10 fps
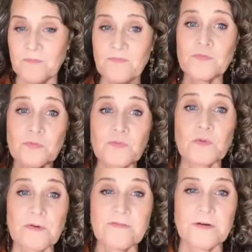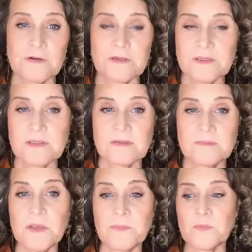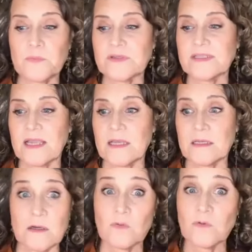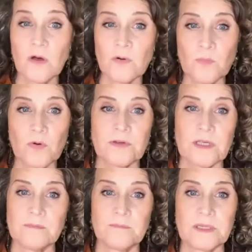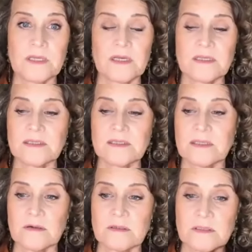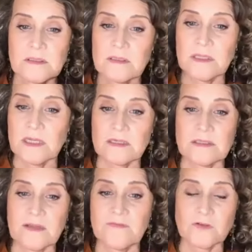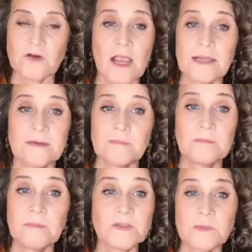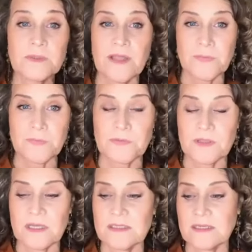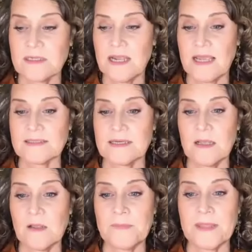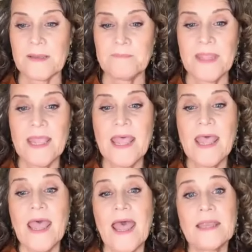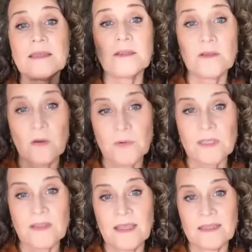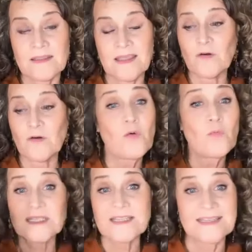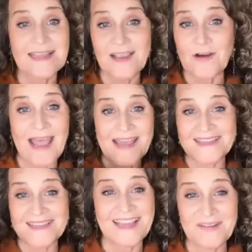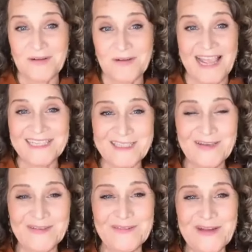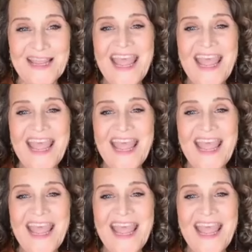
through referrals, people will say, you know, go to Maureen, because they just have tried multiple other things and it hasn't helped them. And knowing that they don't know what to say or how to say what I do.